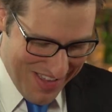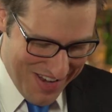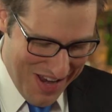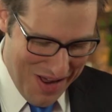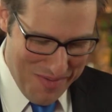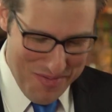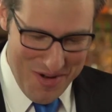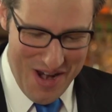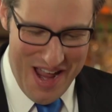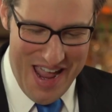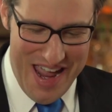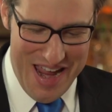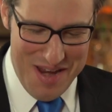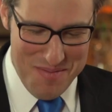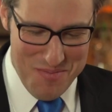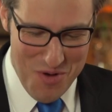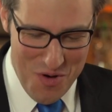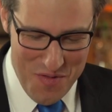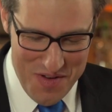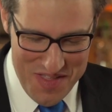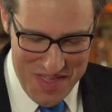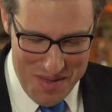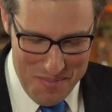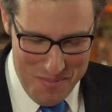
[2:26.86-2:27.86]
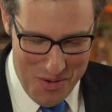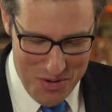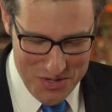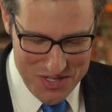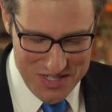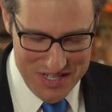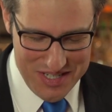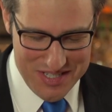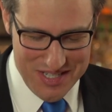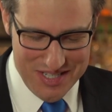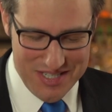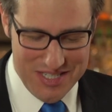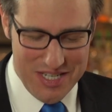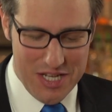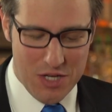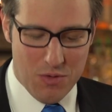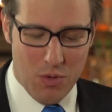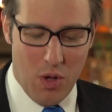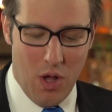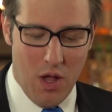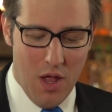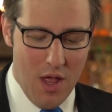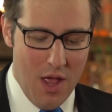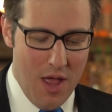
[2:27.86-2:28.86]
The number 8 movie that most needs a
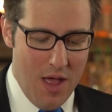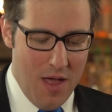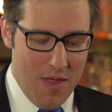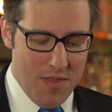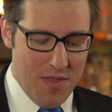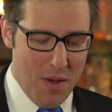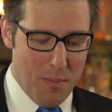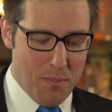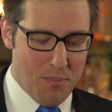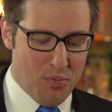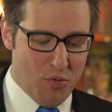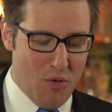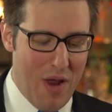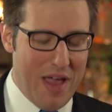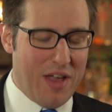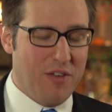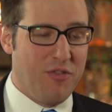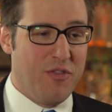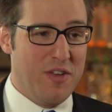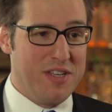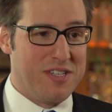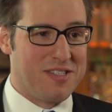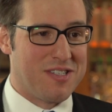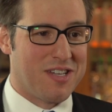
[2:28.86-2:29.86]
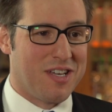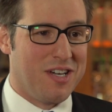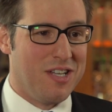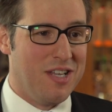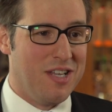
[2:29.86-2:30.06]
sequel, The Breakfast